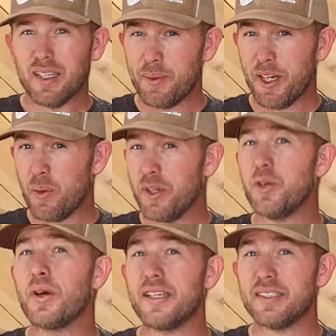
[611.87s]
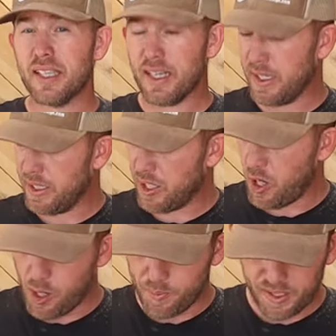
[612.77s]
Let me know what you guys think in the
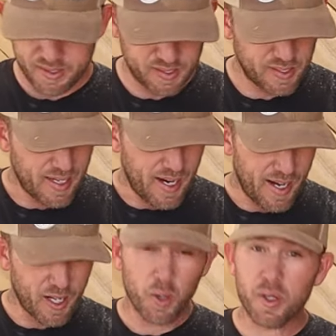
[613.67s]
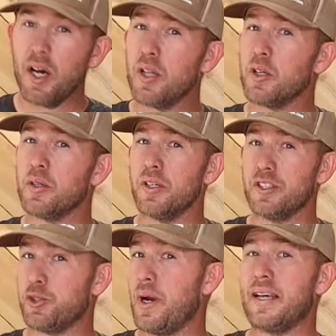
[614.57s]
comments. I know color
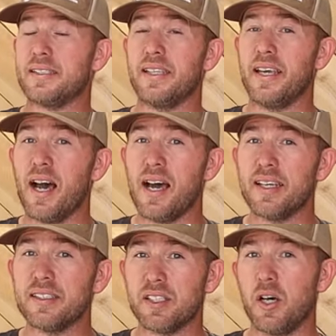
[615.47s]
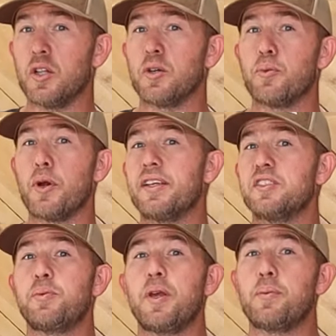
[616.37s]
attracts the eyes, color
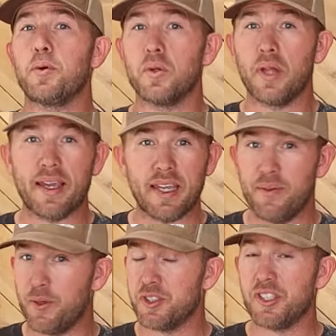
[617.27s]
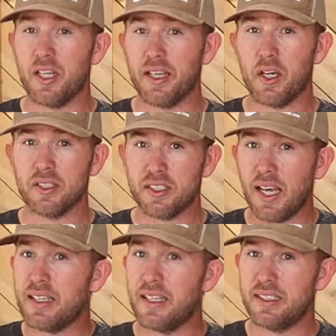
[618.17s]
brings people, like if you're selling on
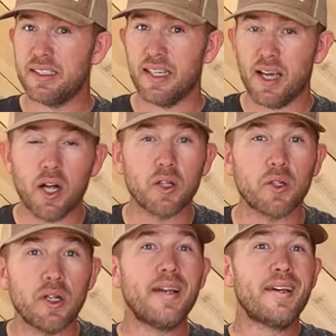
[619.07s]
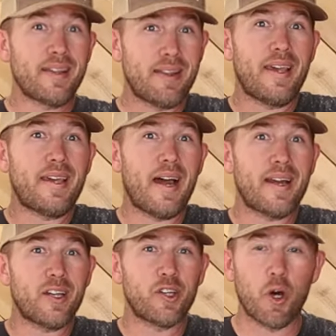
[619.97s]
site, they see color, they
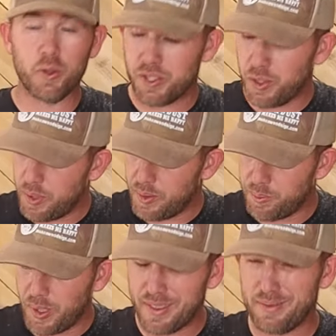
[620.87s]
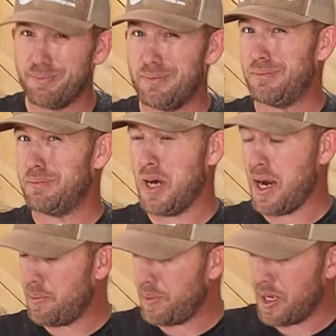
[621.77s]
kind of go to it, but
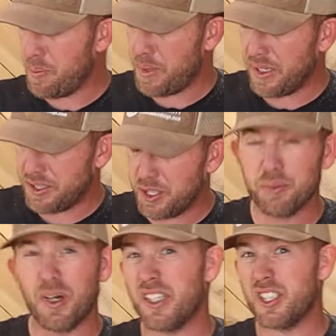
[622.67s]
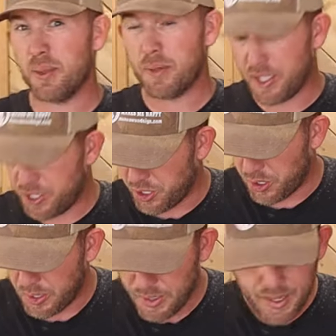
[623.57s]
might be a bit too much, I'm not
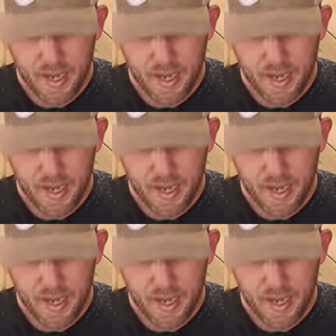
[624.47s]
sure.